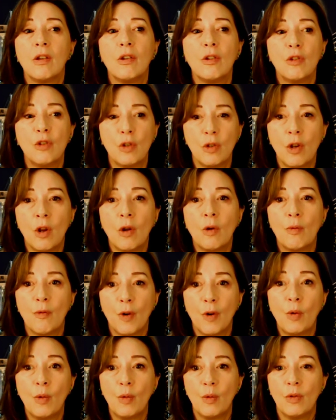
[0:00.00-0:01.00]
Do, you know,
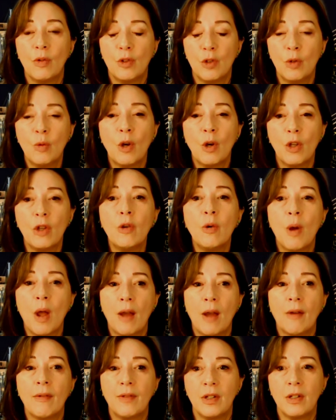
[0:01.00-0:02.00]
vote, do what you
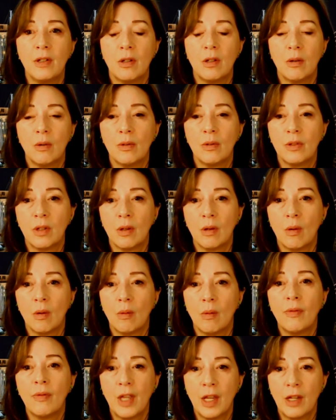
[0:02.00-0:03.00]
have to do.
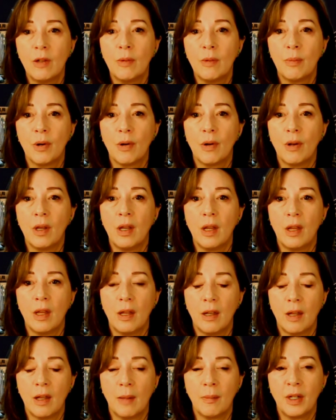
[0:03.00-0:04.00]
So thank you, Bernie.
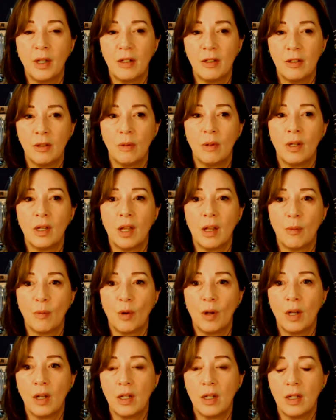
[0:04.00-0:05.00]
And I'm going to do again
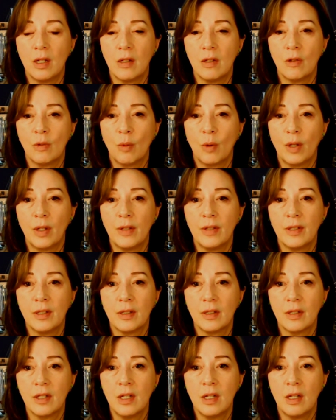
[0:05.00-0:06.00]
what I did in twenty
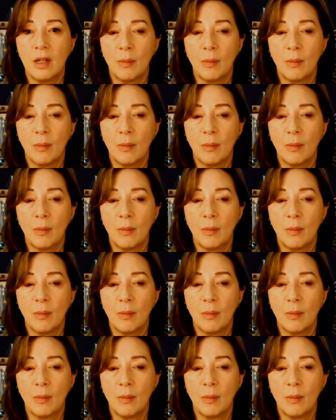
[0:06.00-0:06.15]
sixteen.